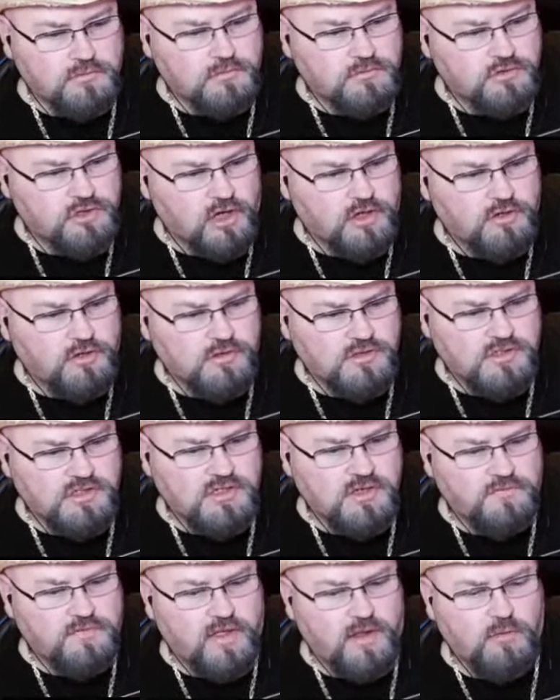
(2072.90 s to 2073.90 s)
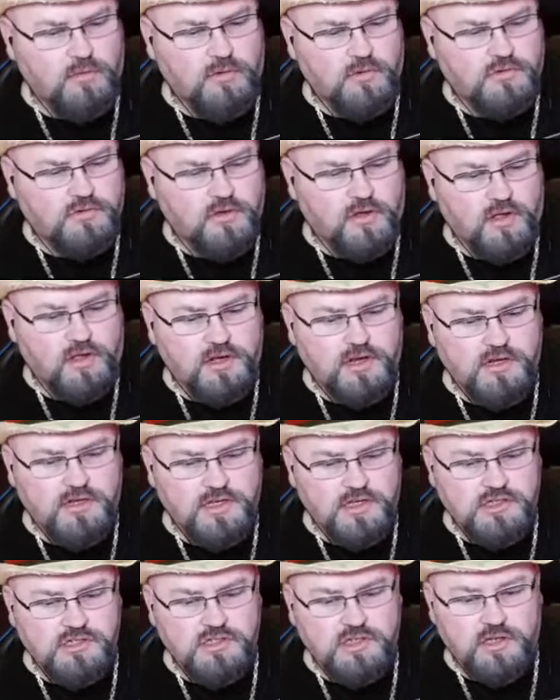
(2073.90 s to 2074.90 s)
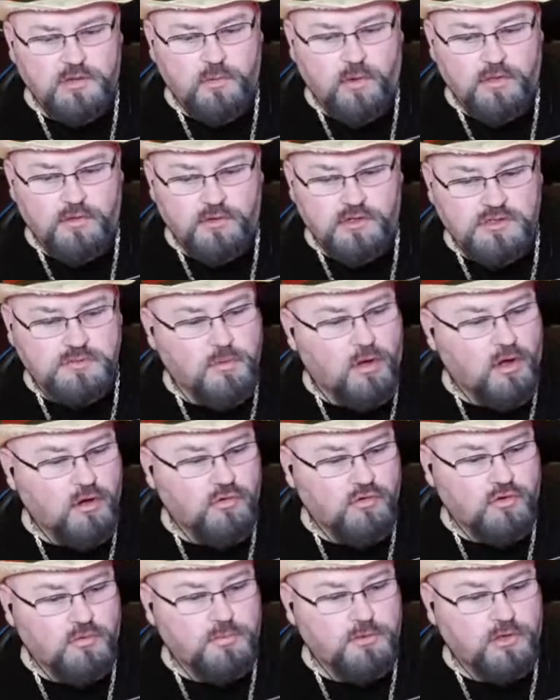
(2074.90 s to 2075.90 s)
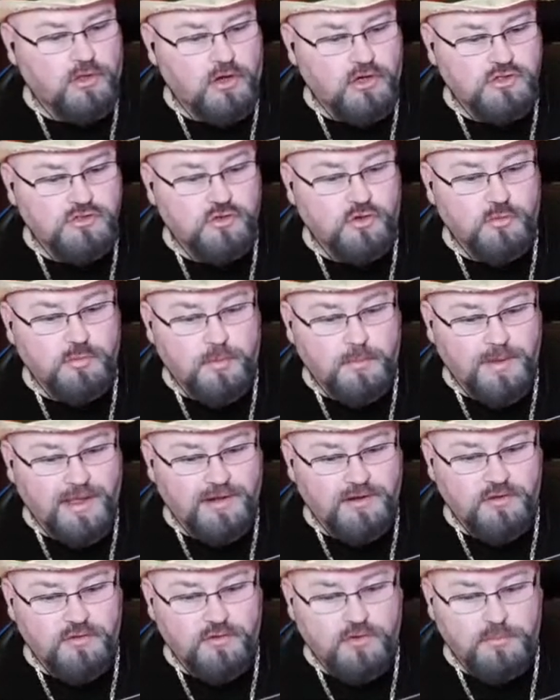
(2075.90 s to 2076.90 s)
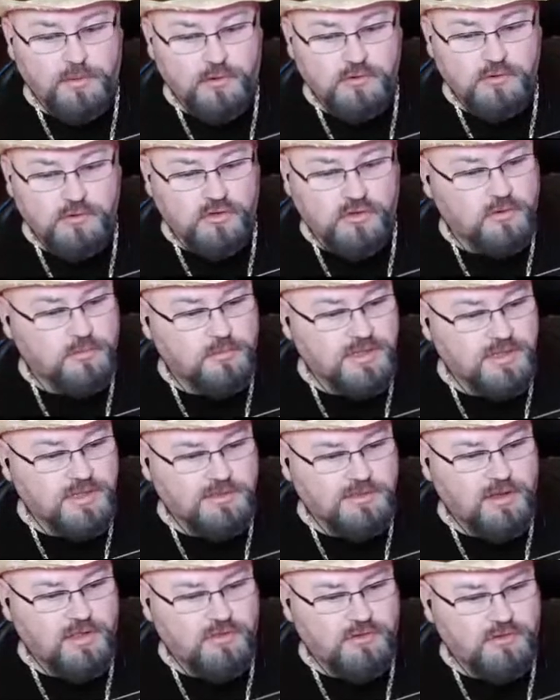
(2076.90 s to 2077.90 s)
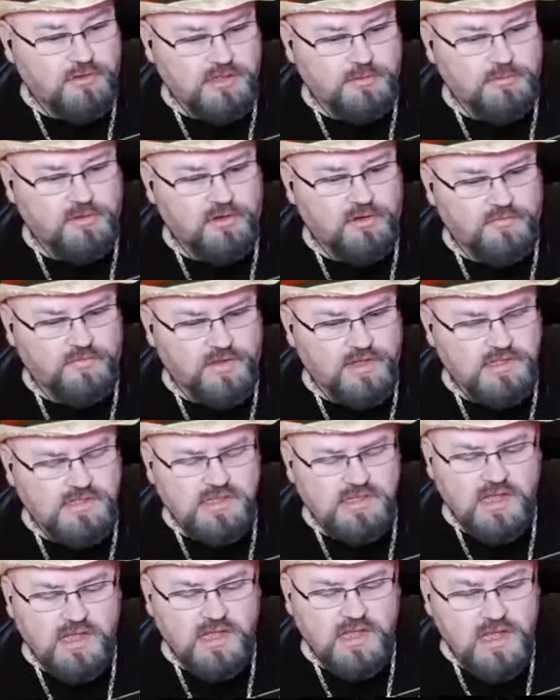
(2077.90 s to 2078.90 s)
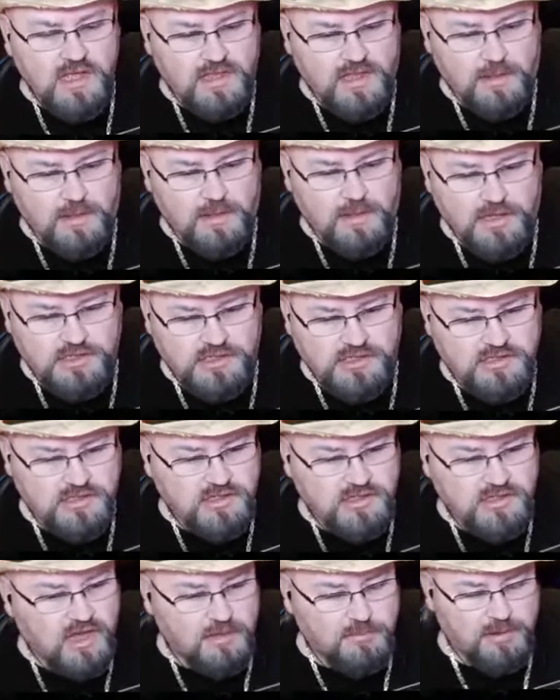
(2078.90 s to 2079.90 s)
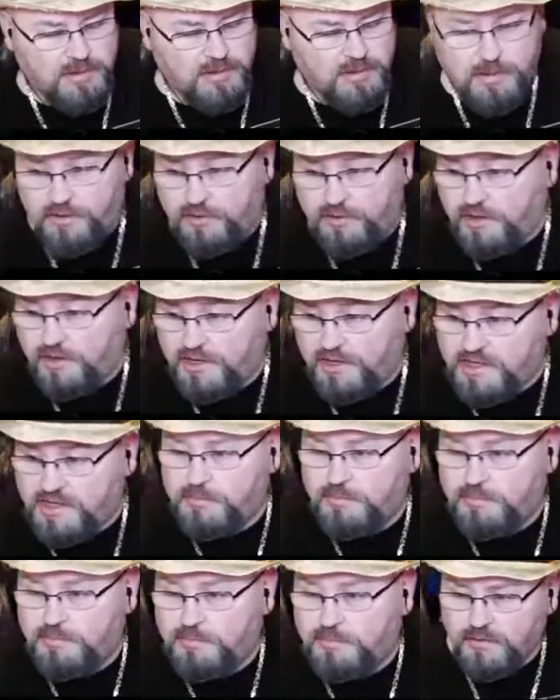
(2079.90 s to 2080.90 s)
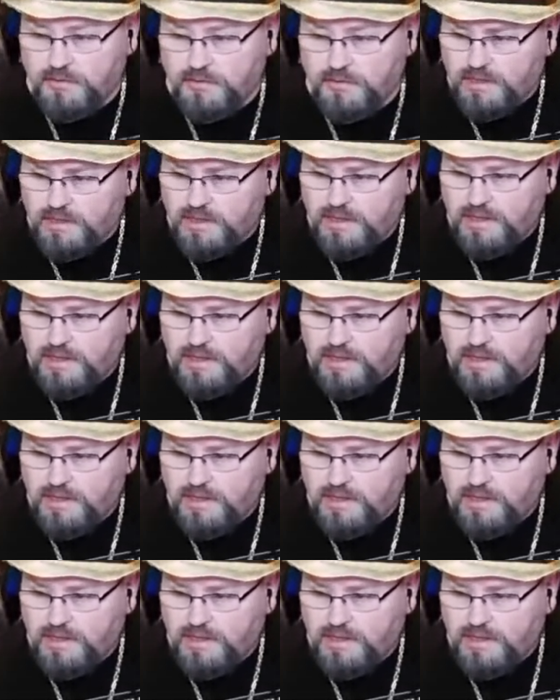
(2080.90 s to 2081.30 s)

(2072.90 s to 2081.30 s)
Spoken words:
John Doe says, if they were to unintentionally, whether a small group or large group, abandon their post or commit some other similar offense, they might just decide it'd be better to disappear.